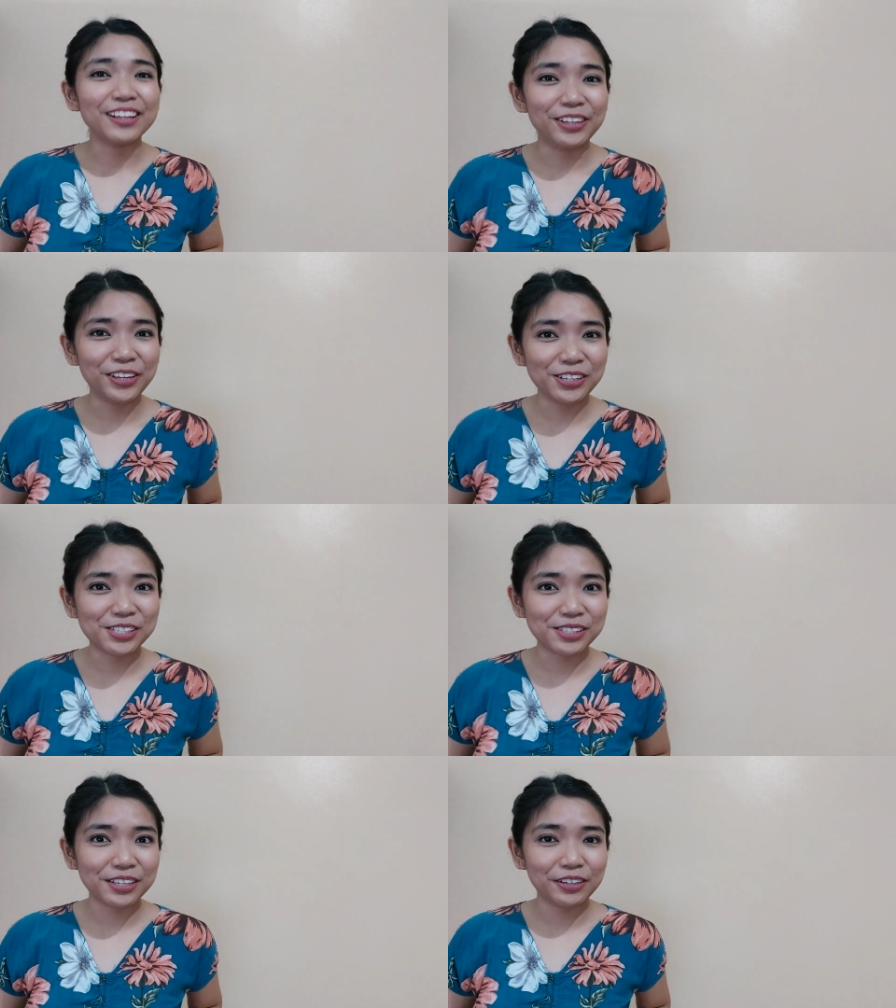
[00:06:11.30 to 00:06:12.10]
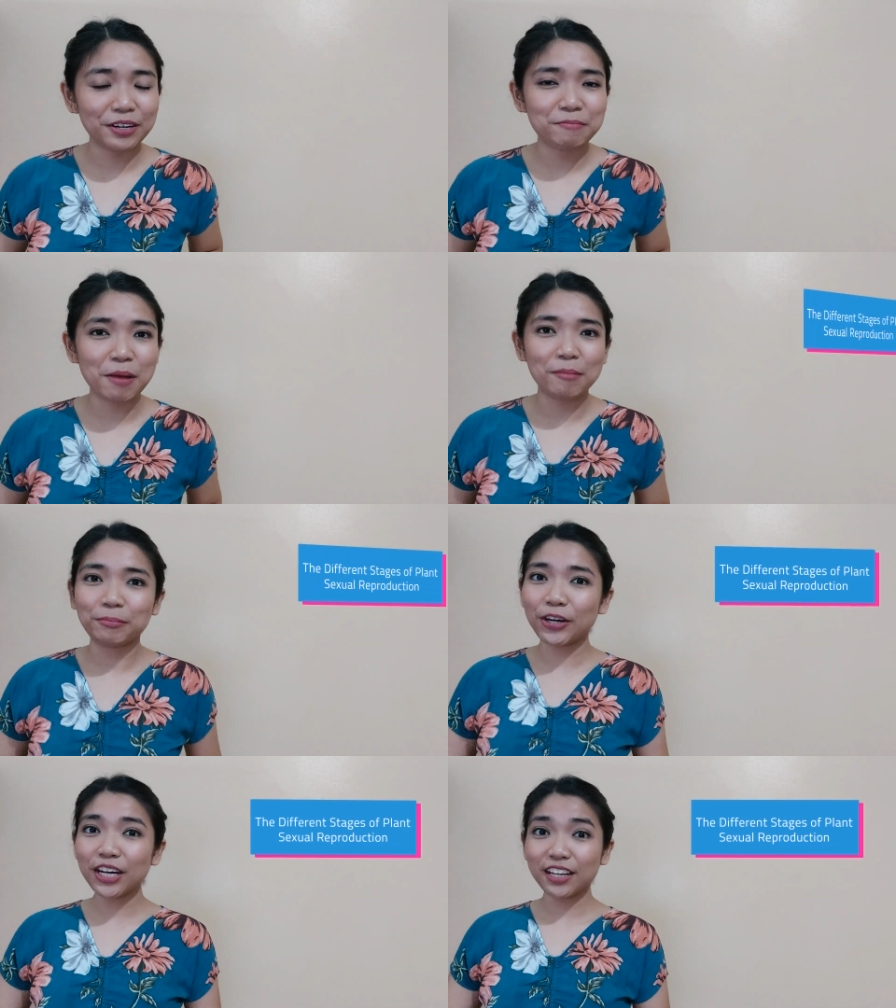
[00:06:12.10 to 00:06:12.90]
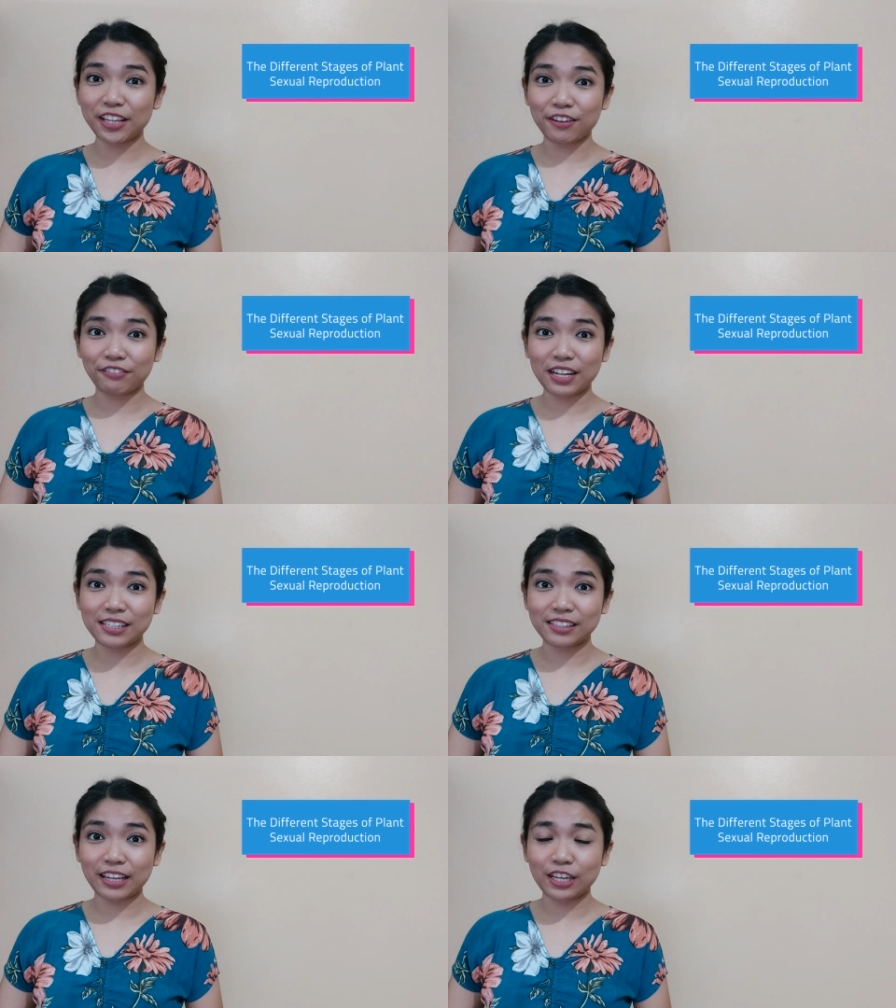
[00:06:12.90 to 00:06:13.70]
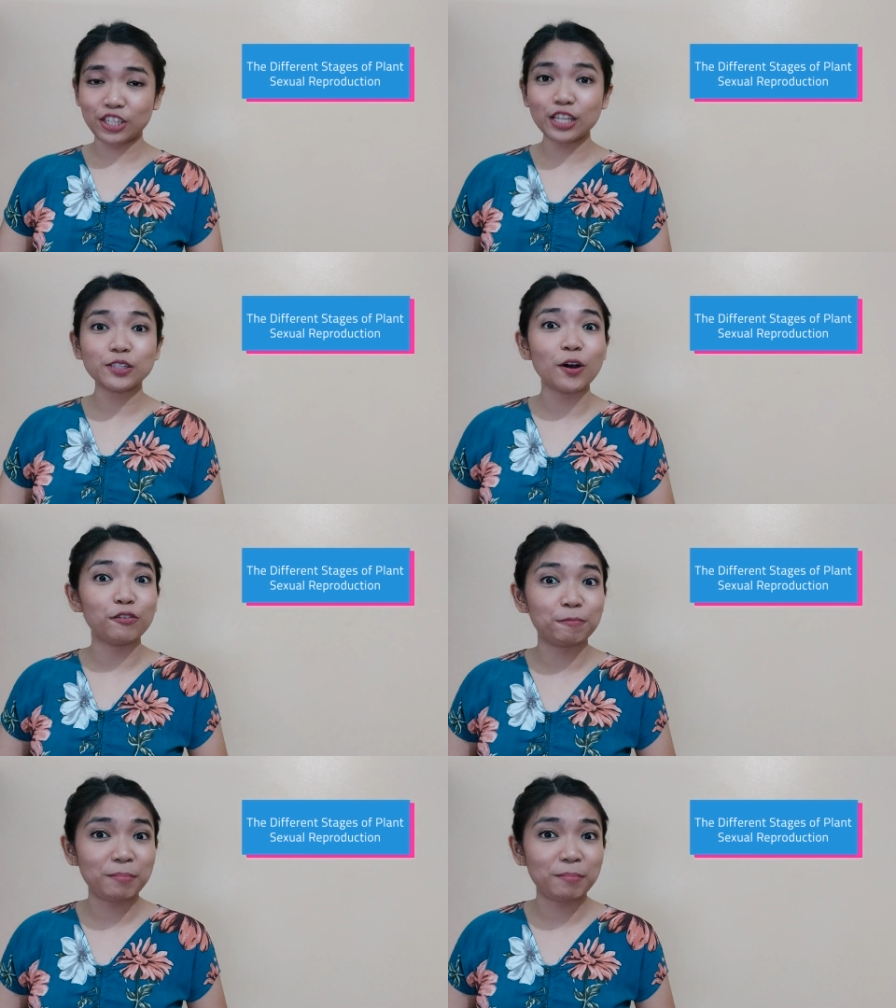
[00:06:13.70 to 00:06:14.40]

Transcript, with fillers: Do you still remember the different stages of